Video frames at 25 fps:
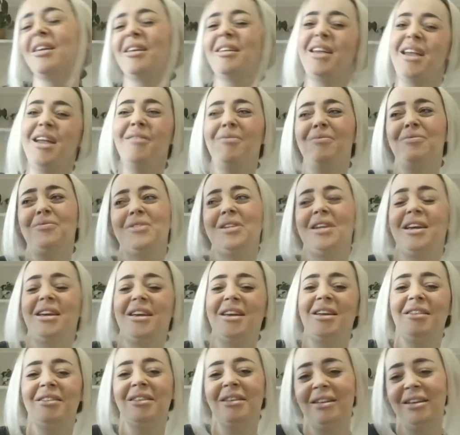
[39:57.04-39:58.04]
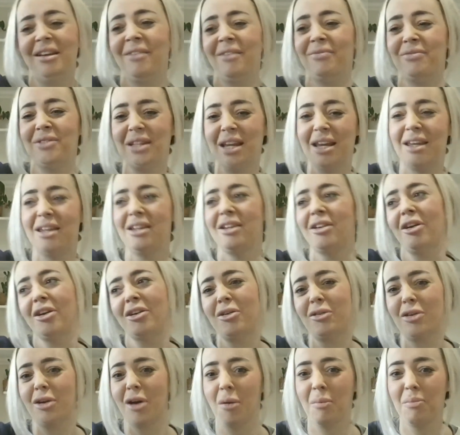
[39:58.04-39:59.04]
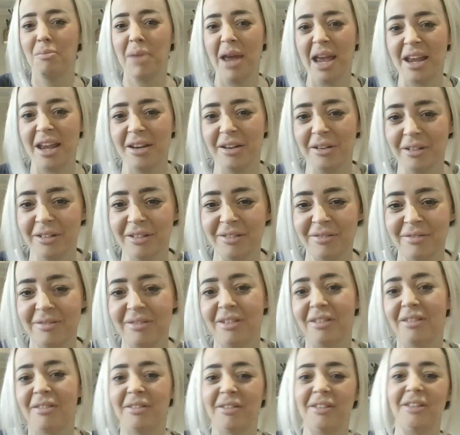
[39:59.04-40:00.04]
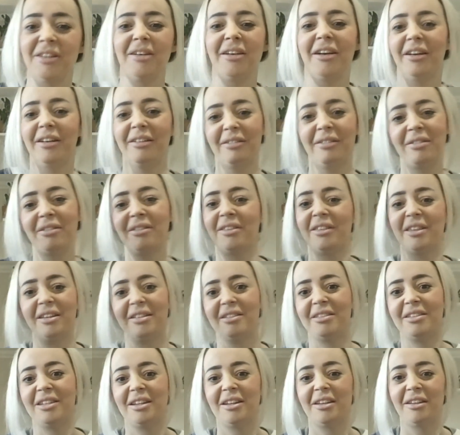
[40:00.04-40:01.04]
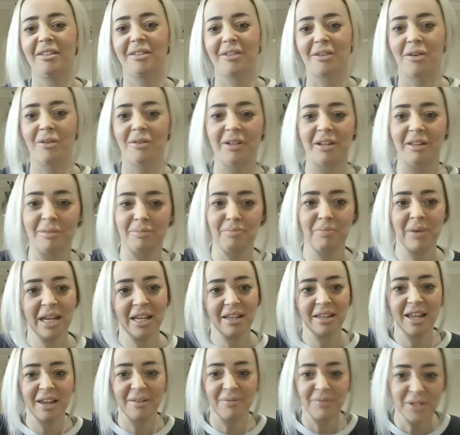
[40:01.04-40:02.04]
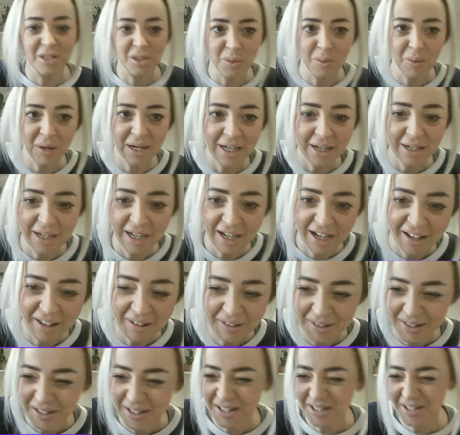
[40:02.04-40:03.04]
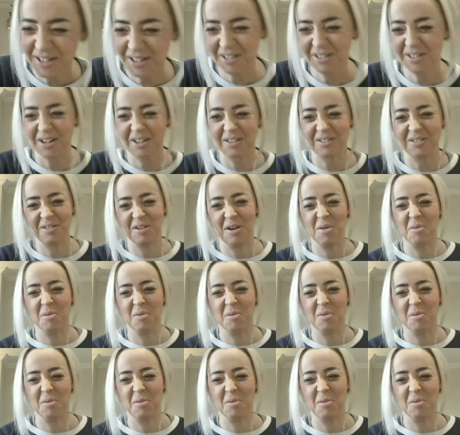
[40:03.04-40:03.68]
the FD, you know, good old Pete, who's, you know, 60 years old. He's been there for 20 years and he just doesn't know